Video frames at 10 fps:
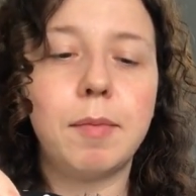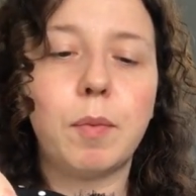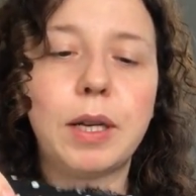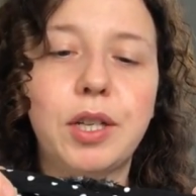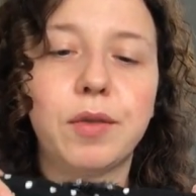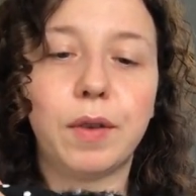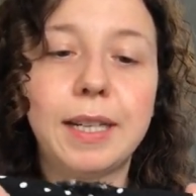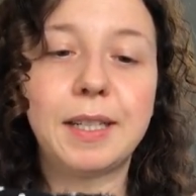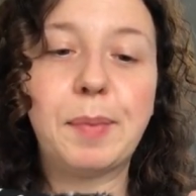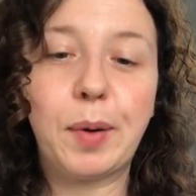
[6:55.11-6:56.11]
which is really
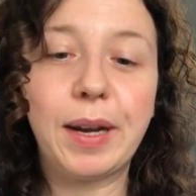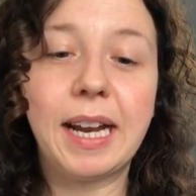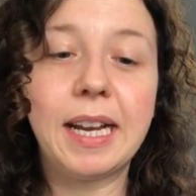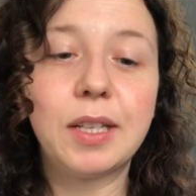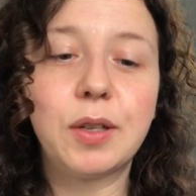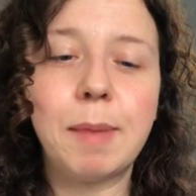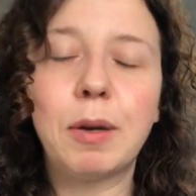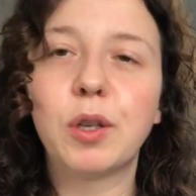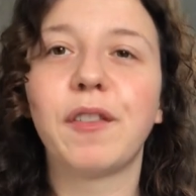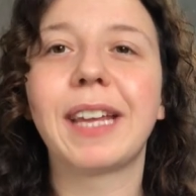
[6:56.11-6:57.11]
disappointing. So I'm
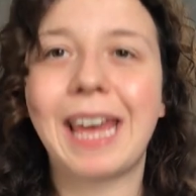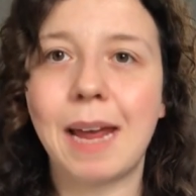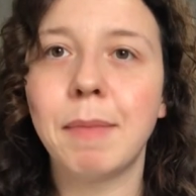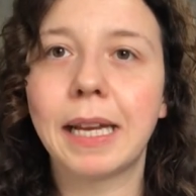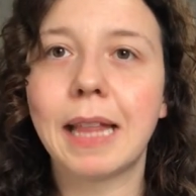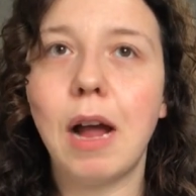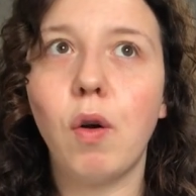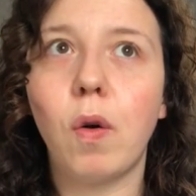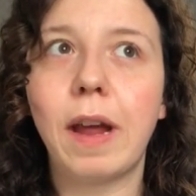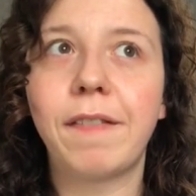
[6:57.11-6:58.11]
not sure if it came like that
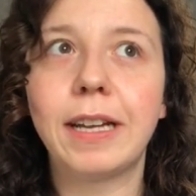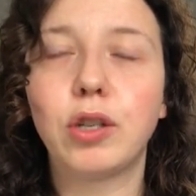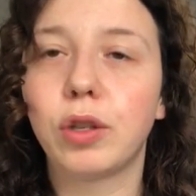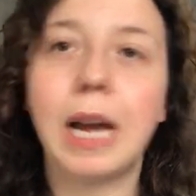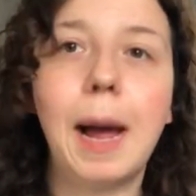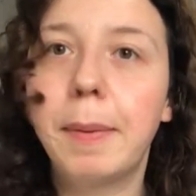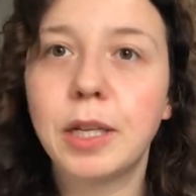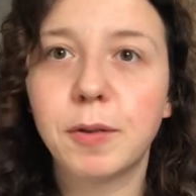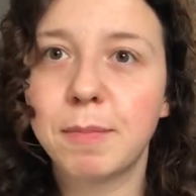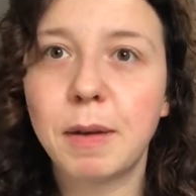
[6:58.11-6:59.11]
or if it just
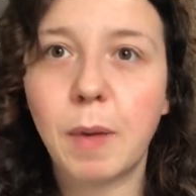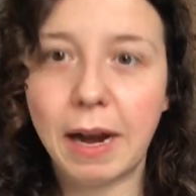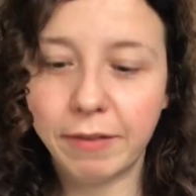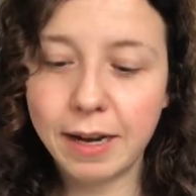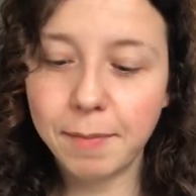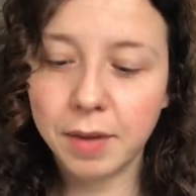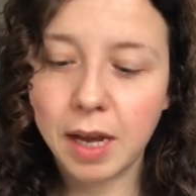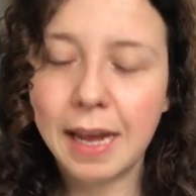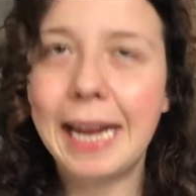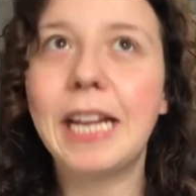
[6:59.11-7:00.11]
happened with me wearing it.
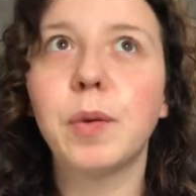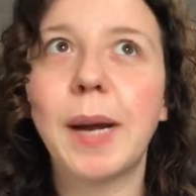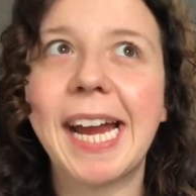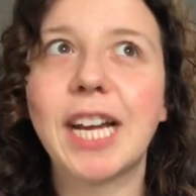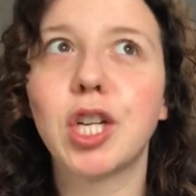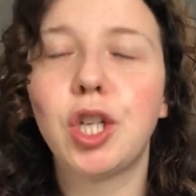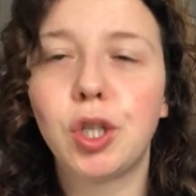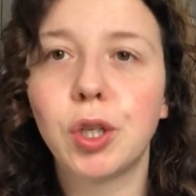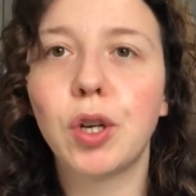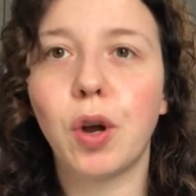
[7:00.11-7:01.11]
Either way, it
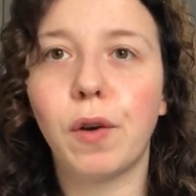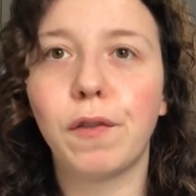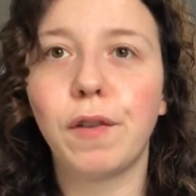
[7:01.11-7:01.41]
shouldn't have